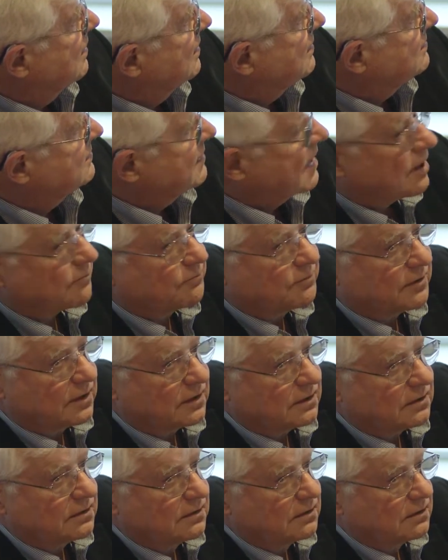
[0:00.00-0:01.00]
is
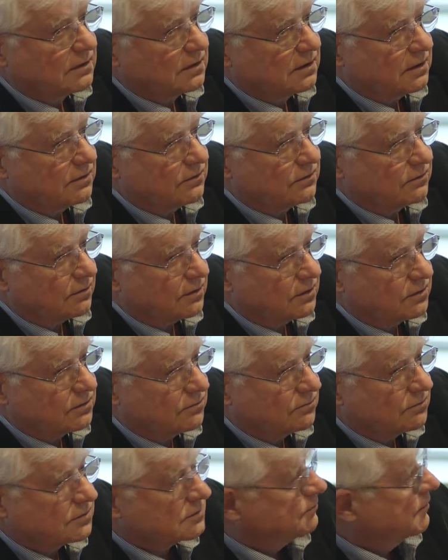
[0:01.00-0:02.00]
happening in
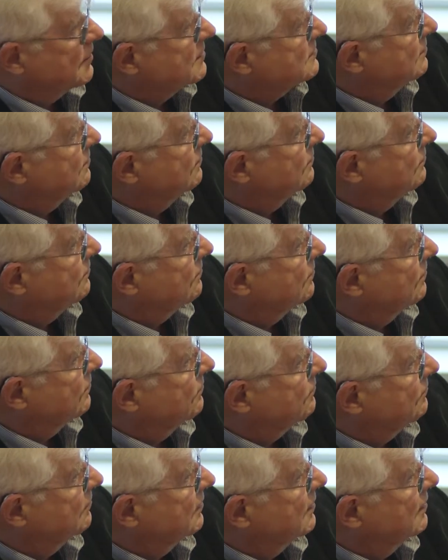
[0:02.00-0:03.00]
32, especially in
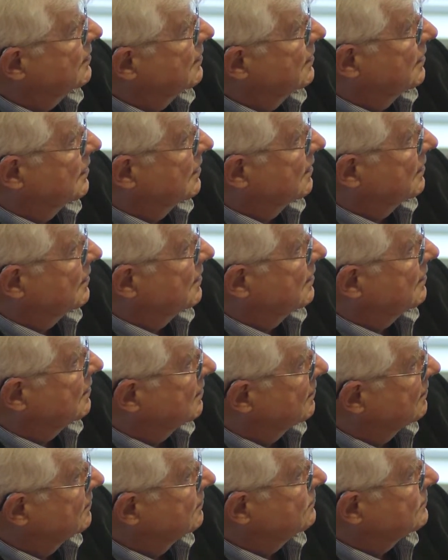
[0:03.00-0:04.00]
33, and then
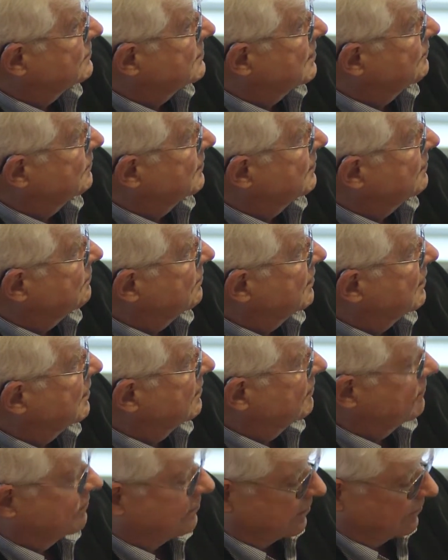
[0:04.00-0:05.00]
to some degree
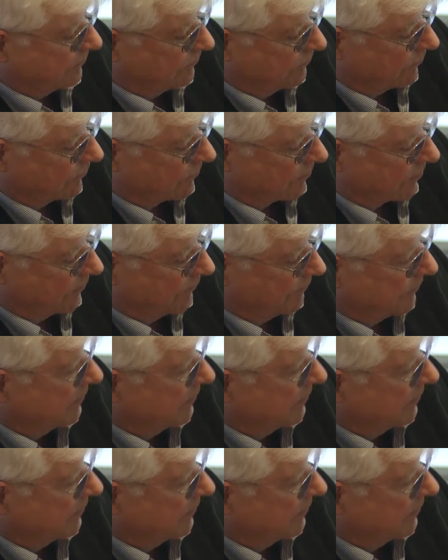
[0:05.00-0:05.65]
in 34.